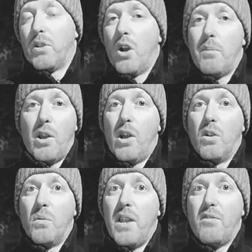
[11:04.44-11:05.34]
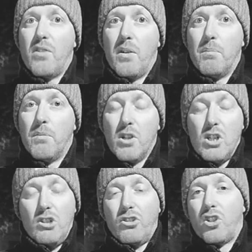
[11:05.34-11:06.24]
we come a long way from
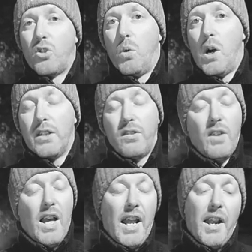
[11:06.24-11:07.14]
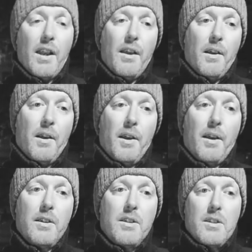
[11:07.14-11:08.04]
squats and
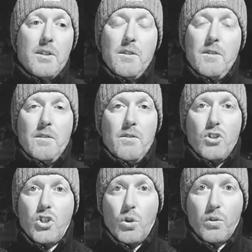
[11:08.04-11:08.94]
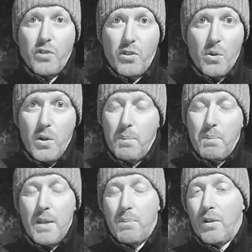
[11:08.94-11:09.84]
shows for 30
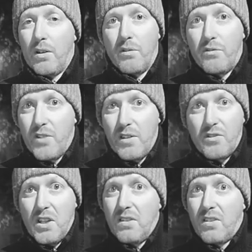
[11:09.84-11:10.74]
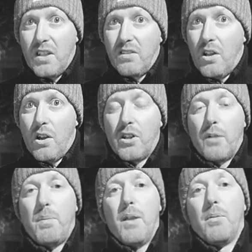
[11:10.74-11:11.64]
people, 50, 60,
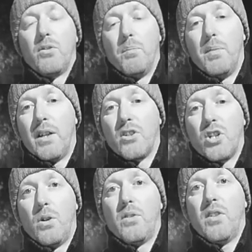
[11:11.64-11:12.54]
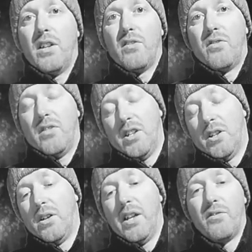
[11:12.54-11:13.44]
100 people to bigger shows. And if, you
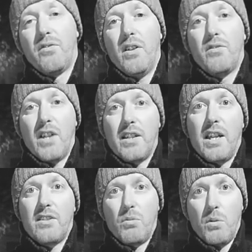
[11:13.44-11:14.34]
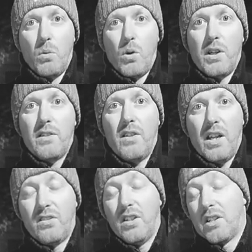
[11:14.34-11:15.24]
know, if that gets rewarded,
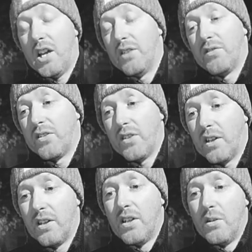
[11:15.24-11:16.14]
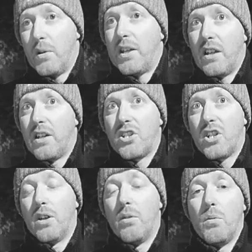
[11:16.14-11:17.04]
I see it kind of as a
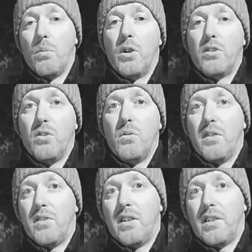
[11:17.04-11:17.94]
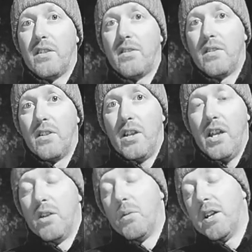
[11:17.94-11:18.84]
recognition and a reward too. I think that's,
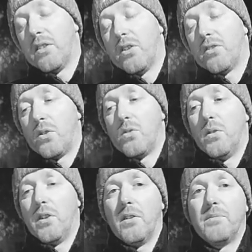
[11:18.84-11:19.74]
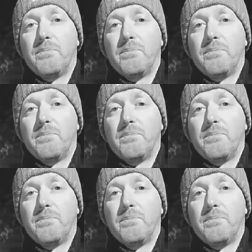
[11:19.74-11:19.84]
in a way, that's also cool, you know.